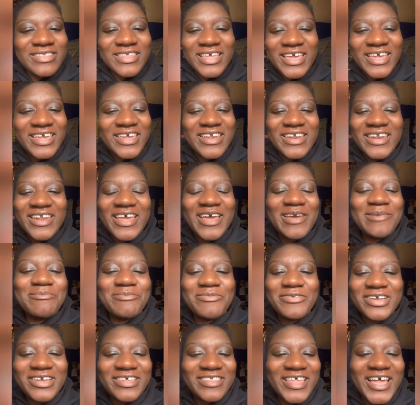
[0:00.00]
in and
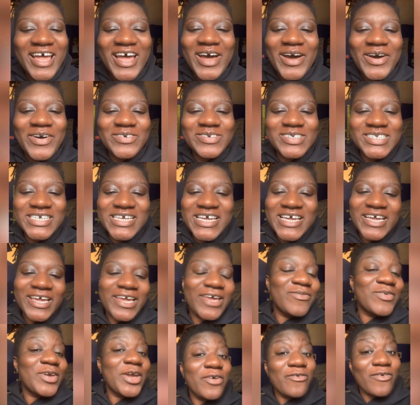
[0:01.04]
breathe out,
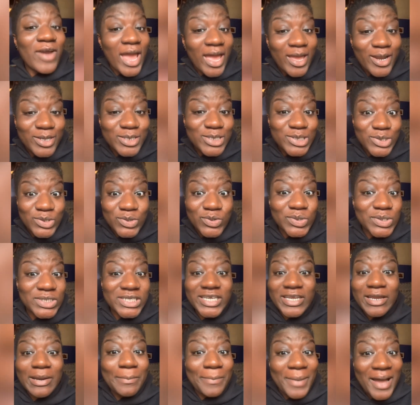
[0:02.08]
giving gratitude
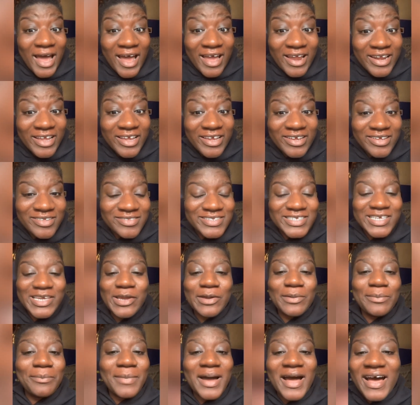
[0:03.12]
to your body, to
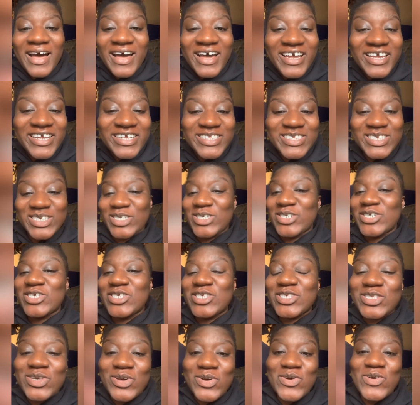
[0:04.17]
your mind, to your
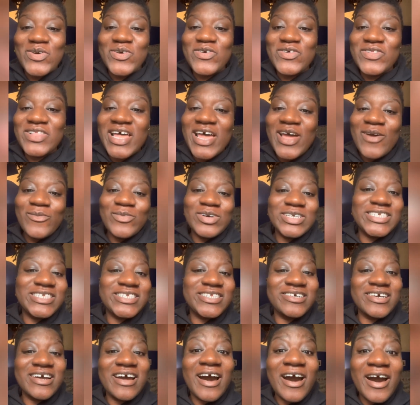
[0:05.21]
soul, what's
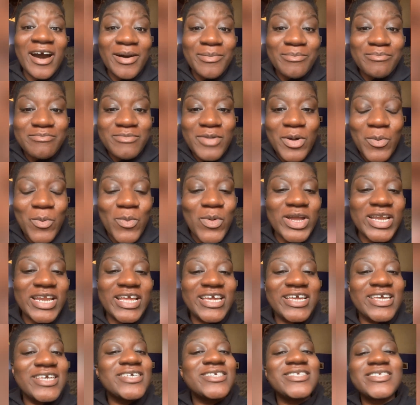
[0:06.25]
to come, what
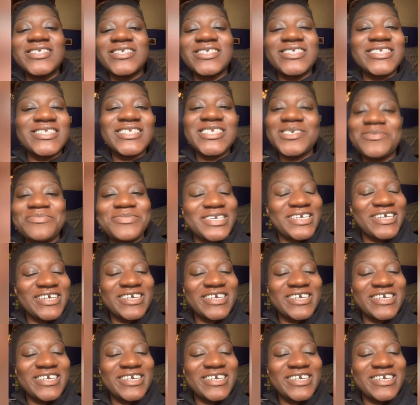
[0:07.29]
is to be.